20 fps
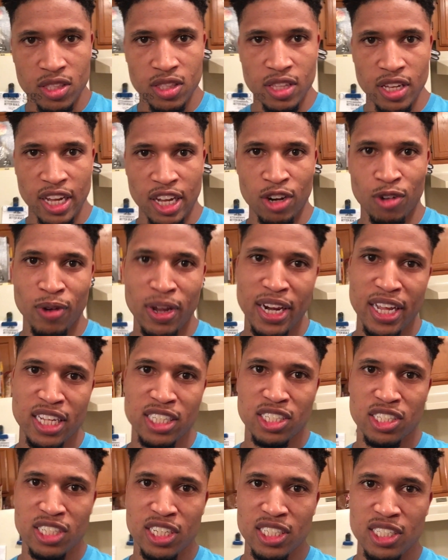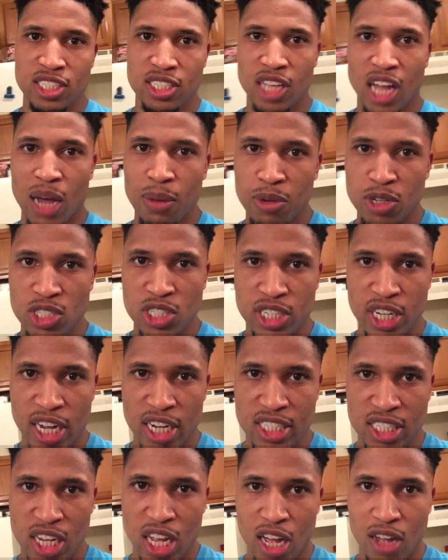The ingredients list is almost
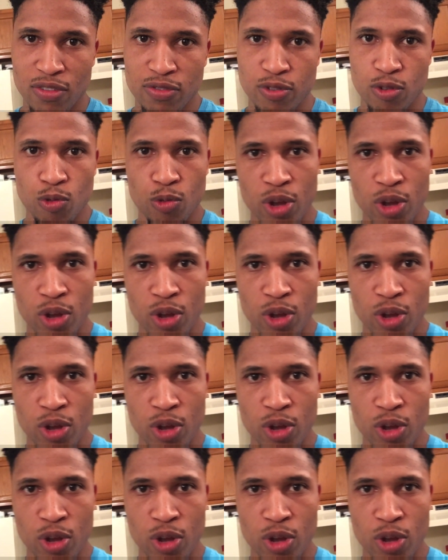checked off.